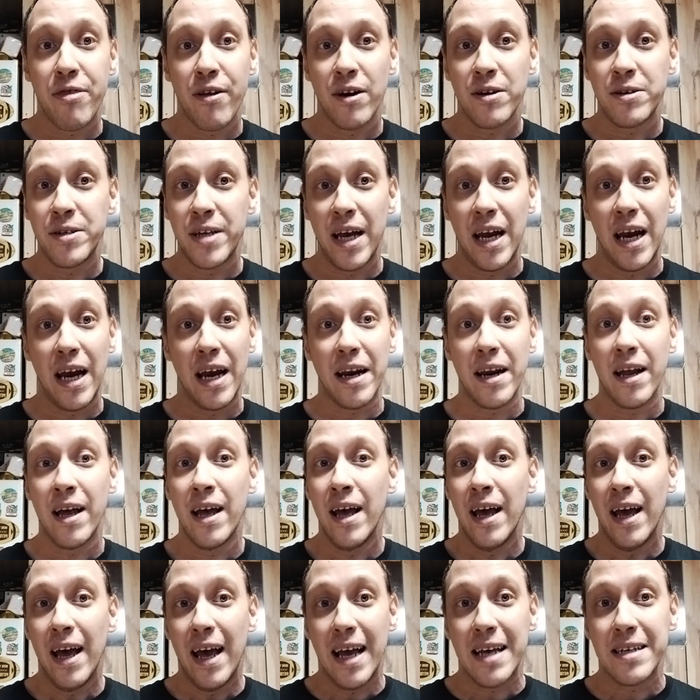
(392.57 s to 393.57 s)
13,
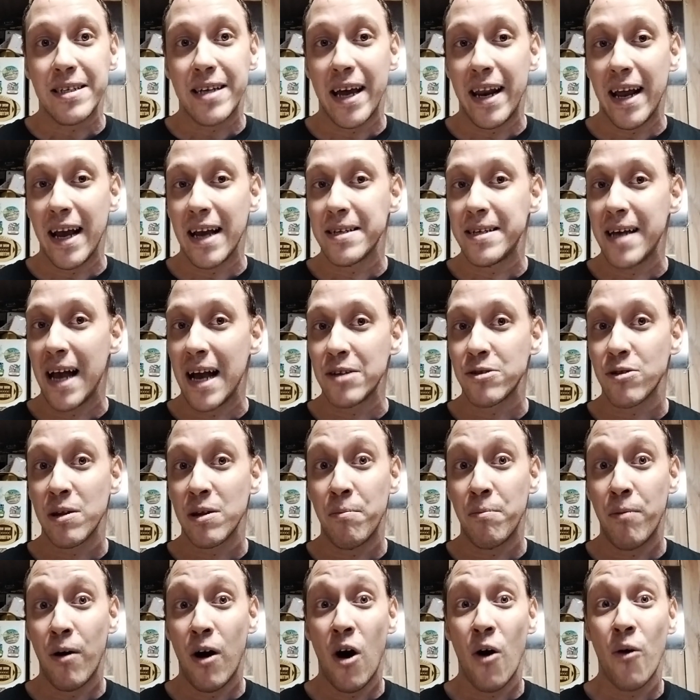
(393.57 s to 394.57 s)
he's getting his hands on the
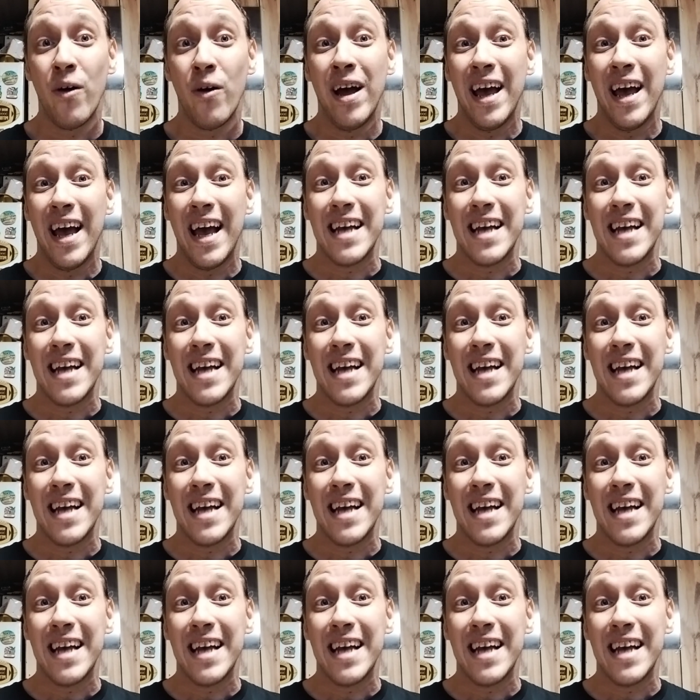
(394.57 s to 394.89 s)
ball.